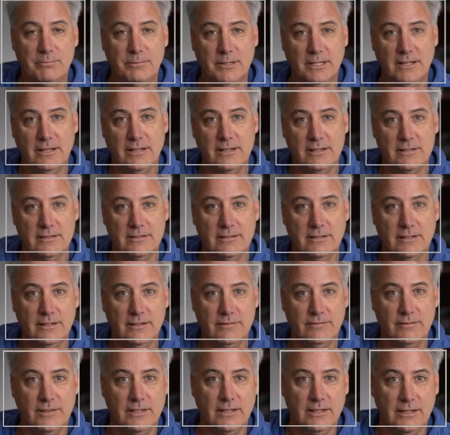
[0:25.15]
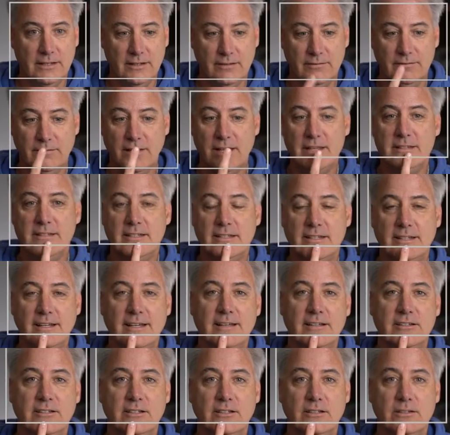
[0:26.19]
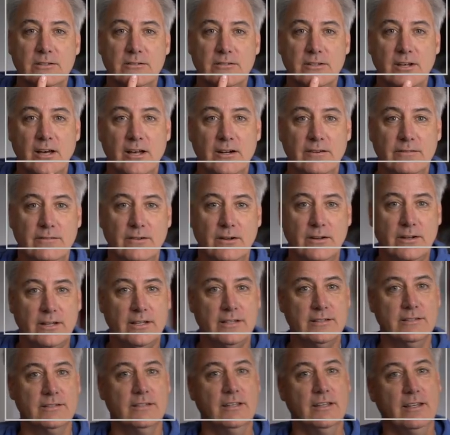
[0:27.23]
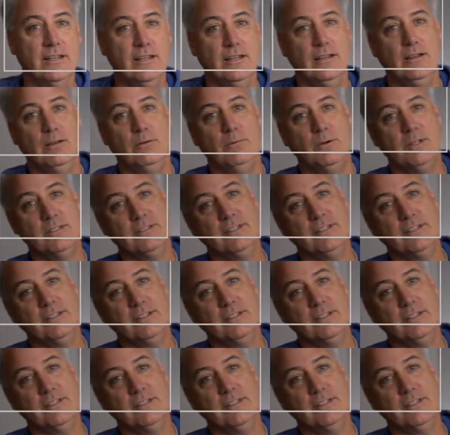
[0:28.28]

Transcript: because if the face detection loses autofocus, what's